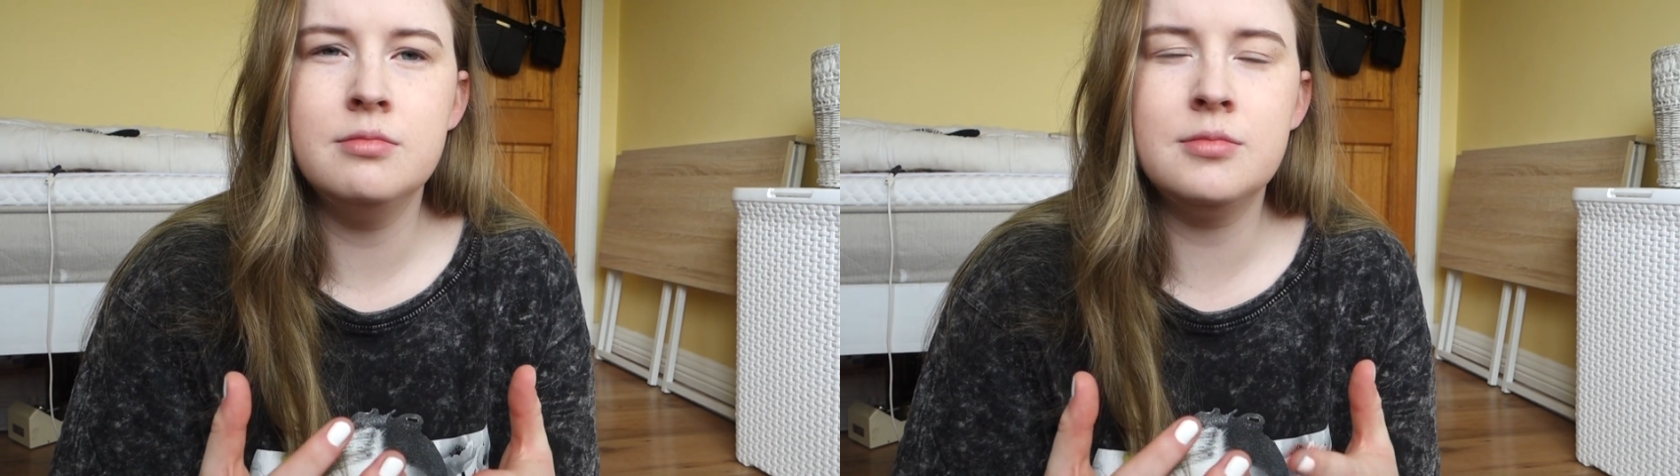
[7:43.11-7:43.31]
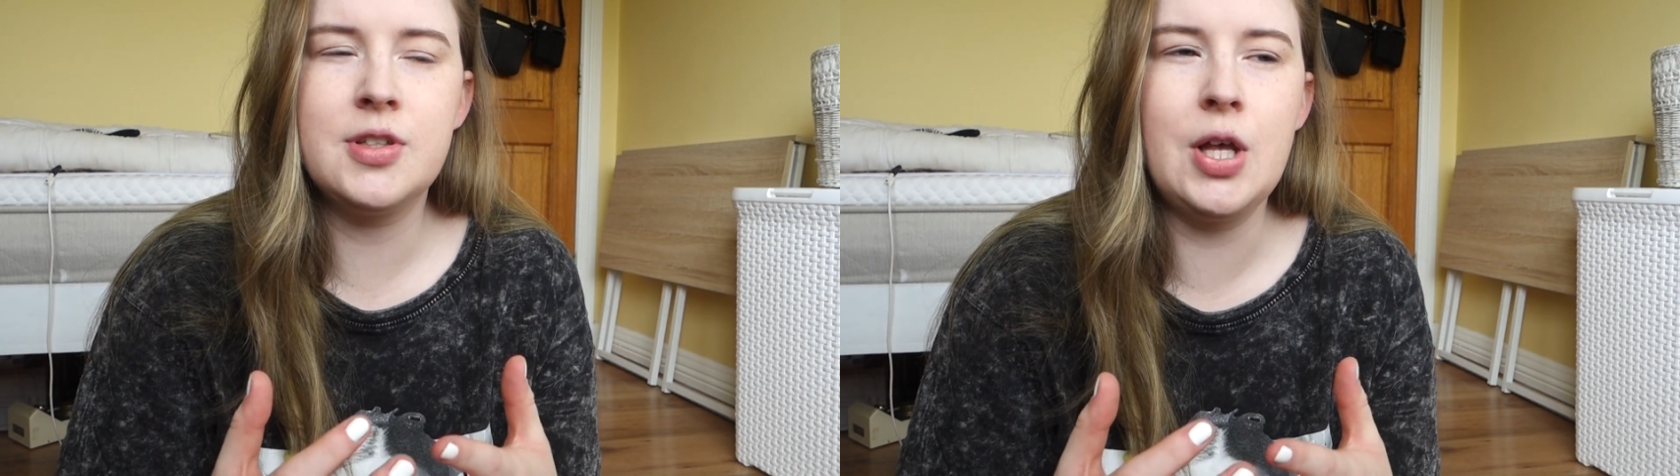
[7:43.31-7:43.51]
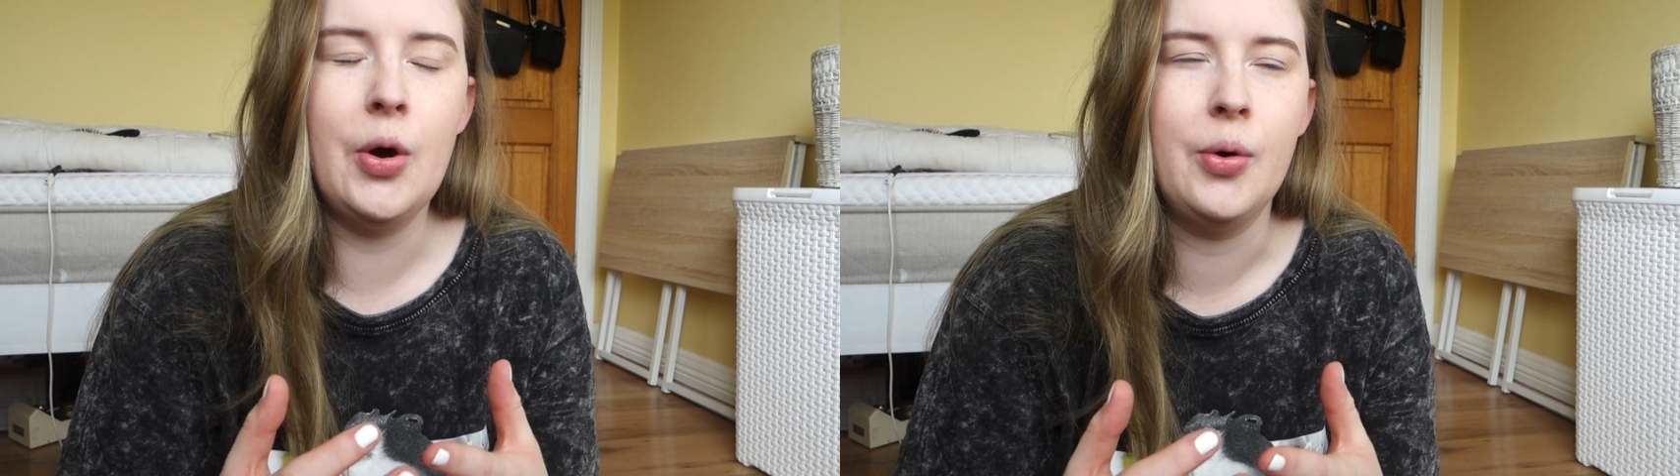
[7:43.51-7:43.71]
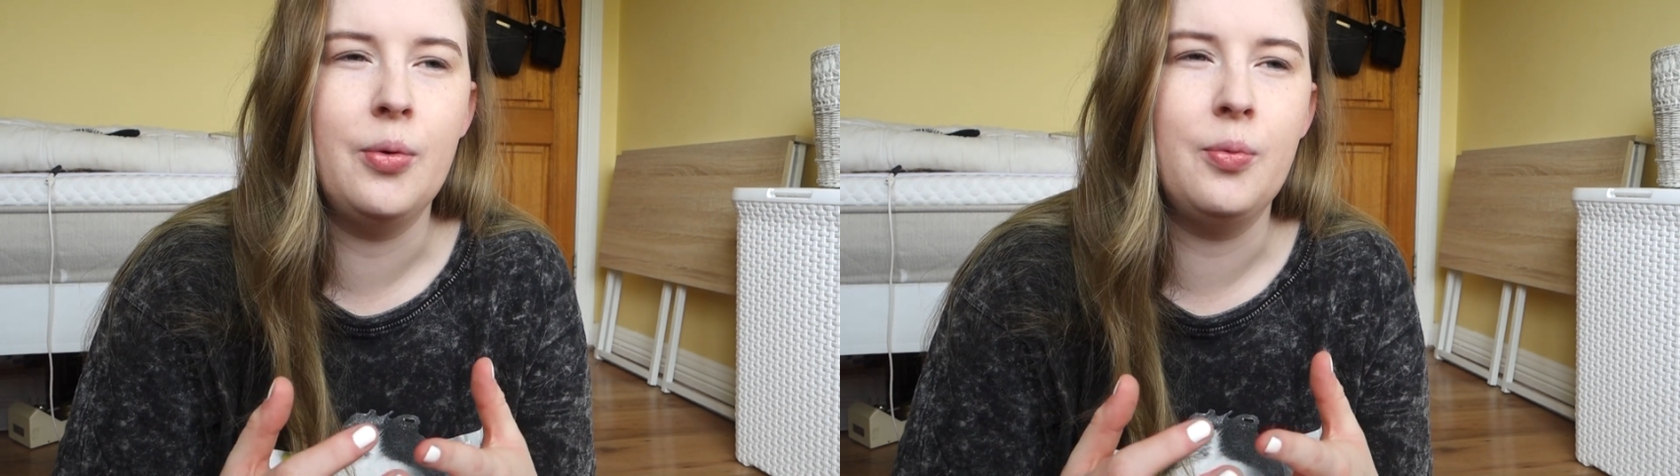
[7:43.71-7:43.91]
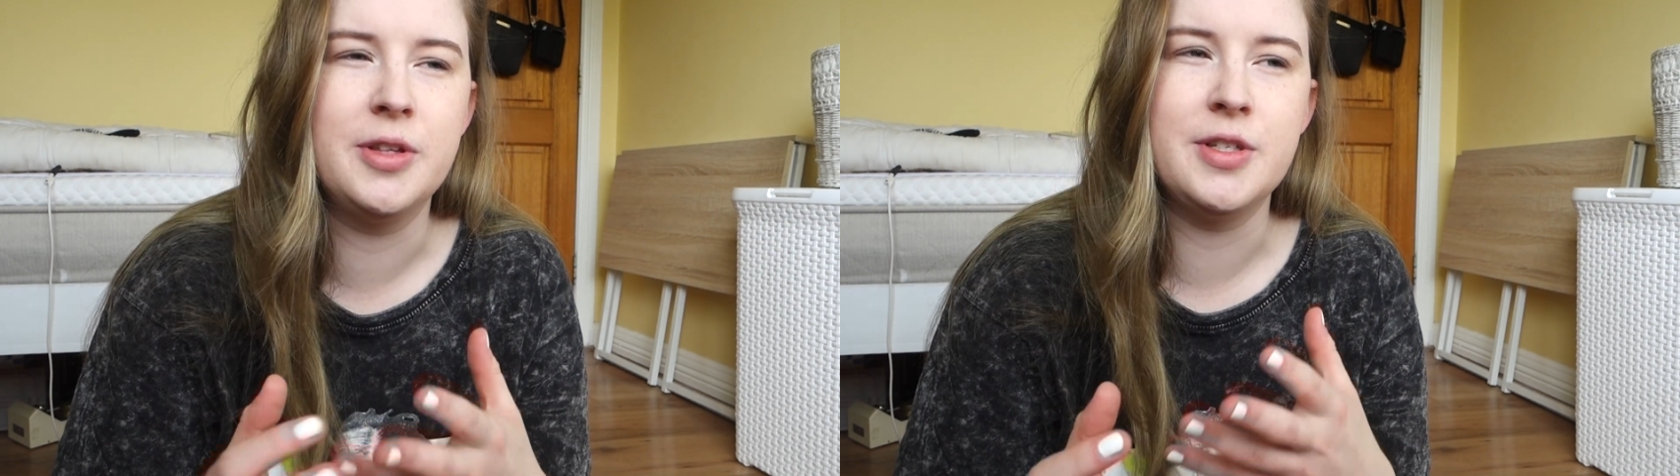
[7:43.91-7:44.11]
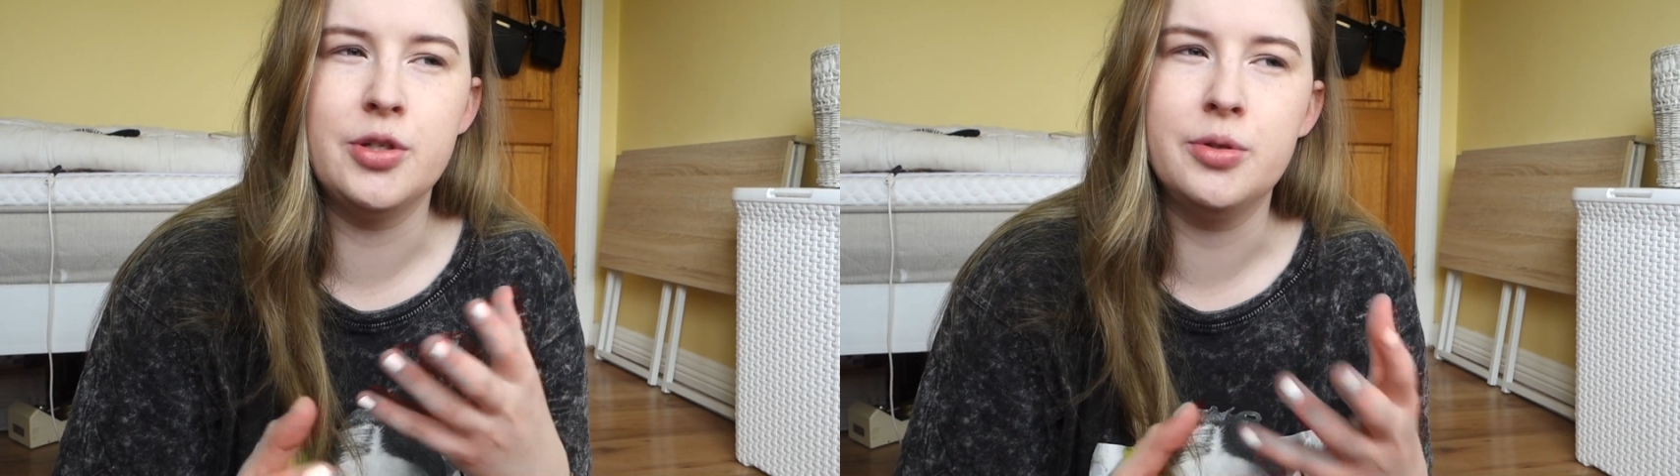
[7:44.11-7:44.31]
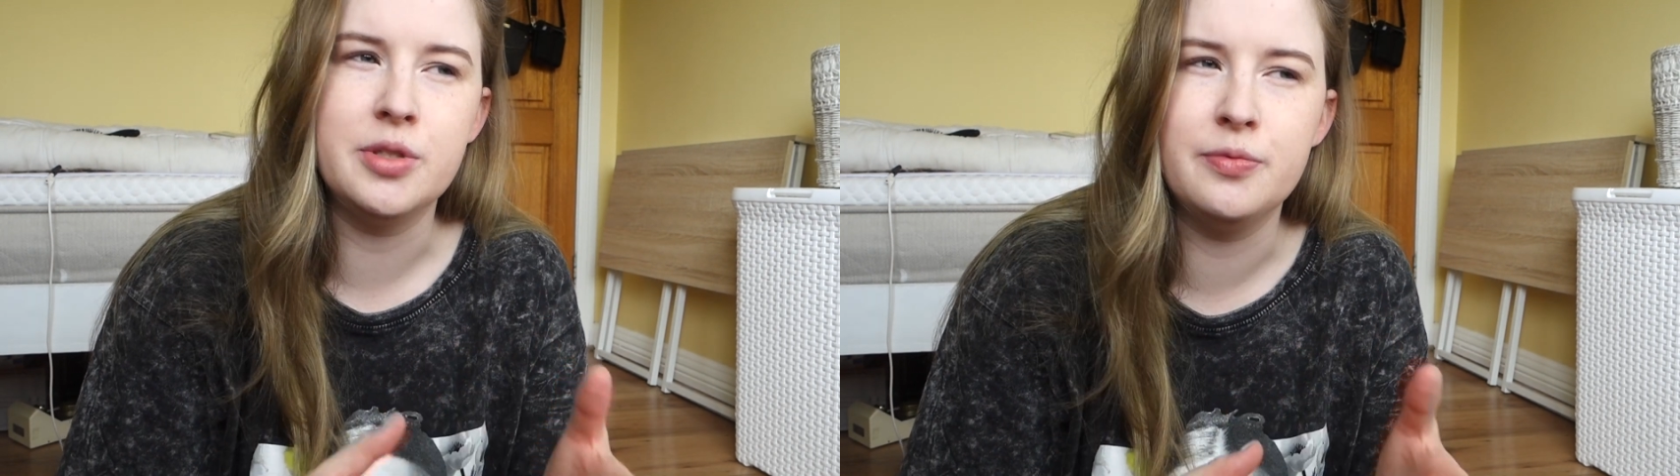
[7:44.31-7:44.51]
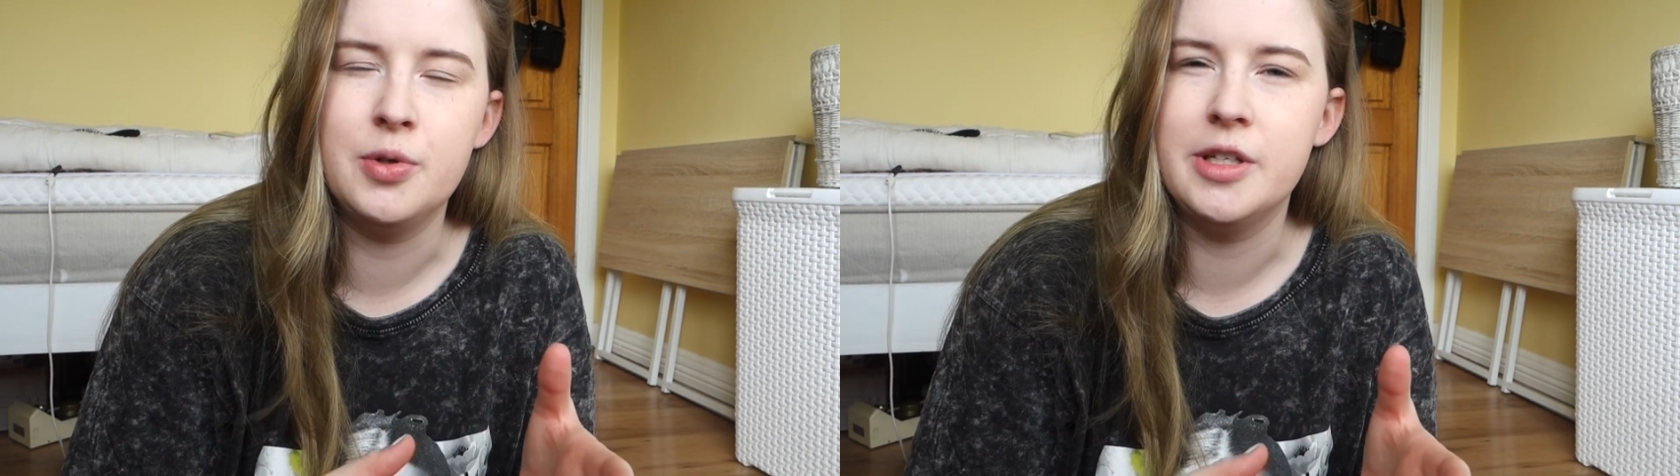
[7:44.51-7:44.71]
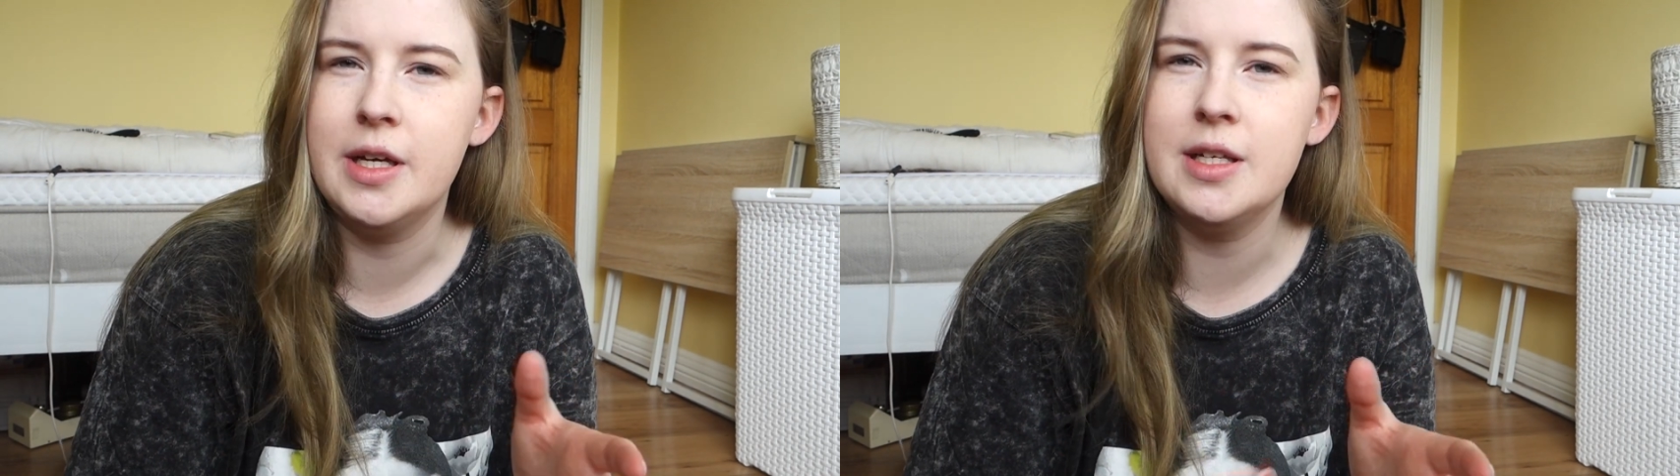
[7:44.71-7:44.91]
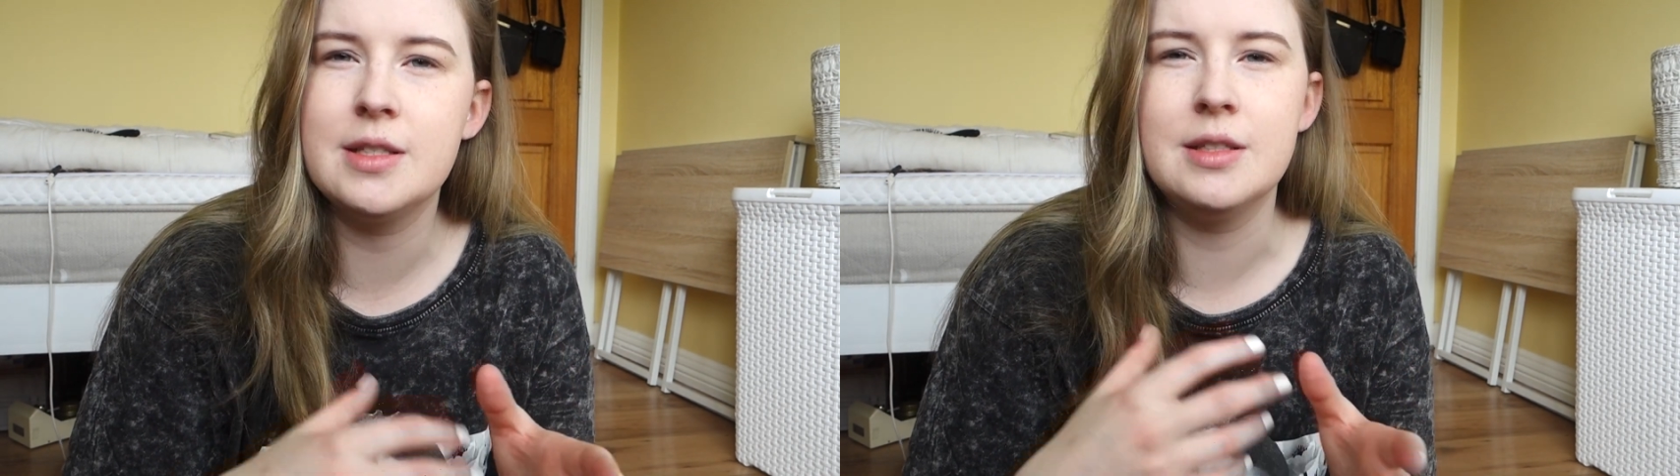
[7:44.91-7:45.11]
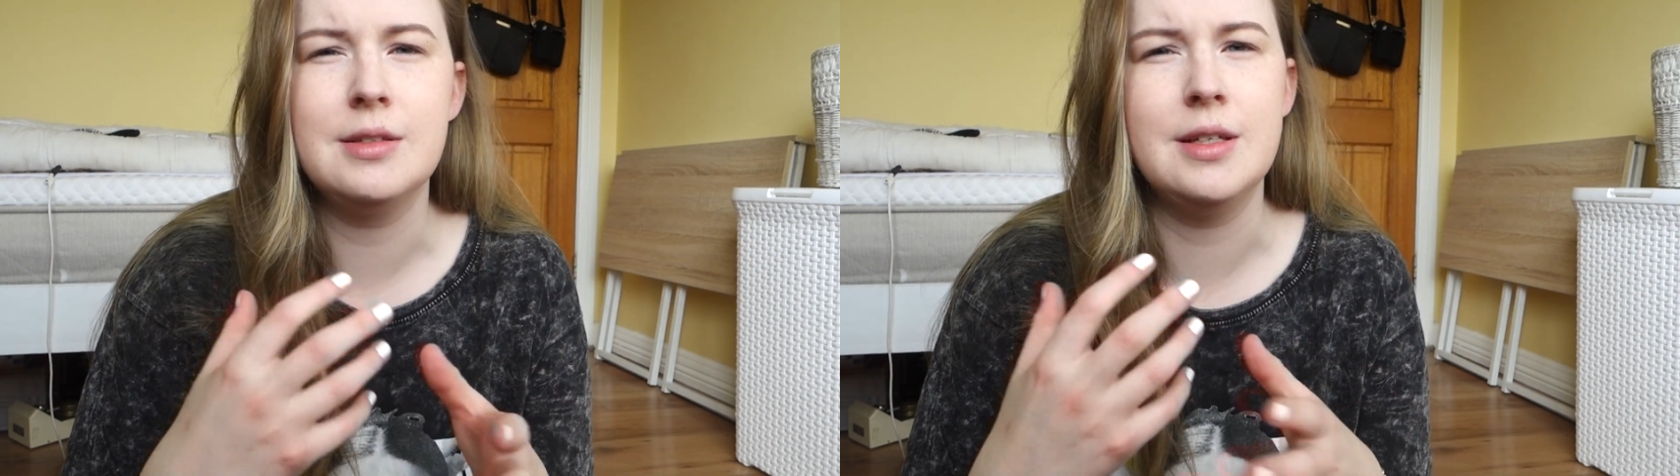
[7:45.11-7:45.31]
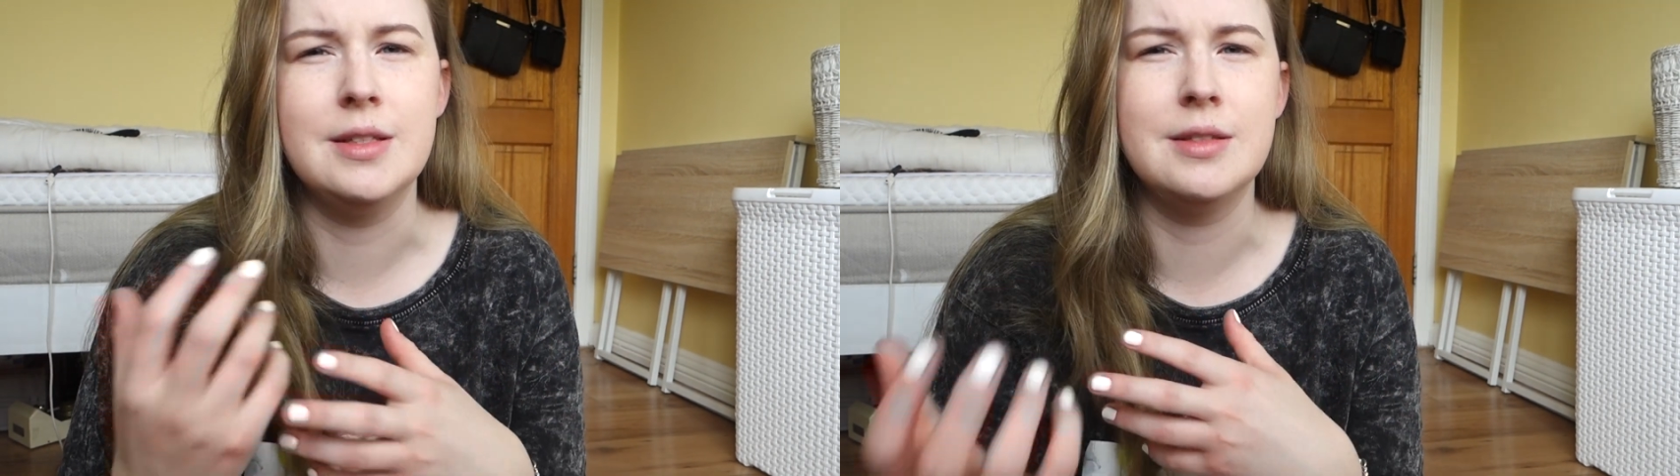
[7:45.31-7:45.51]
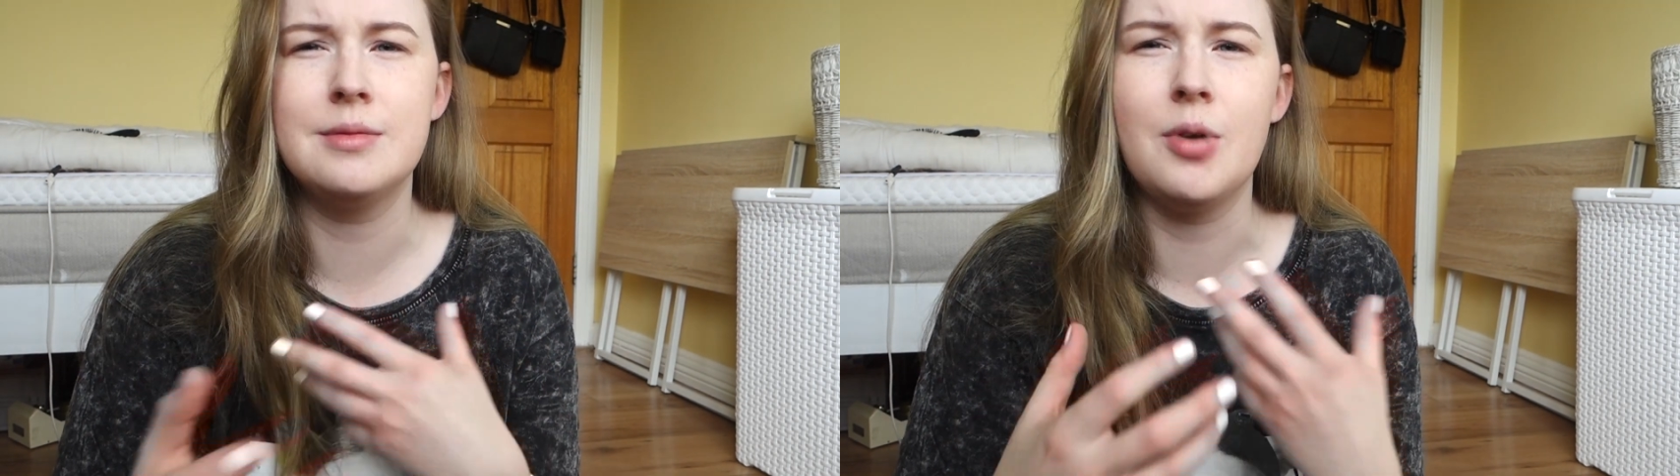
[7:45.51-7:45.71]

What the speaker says: So what's intuitive one day is